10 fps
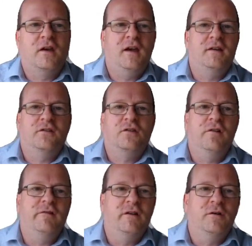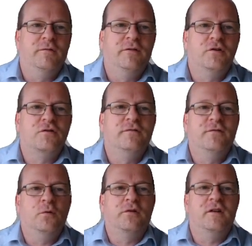and it's currently on version
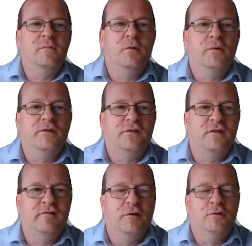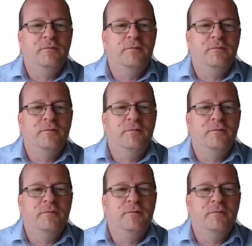14.0.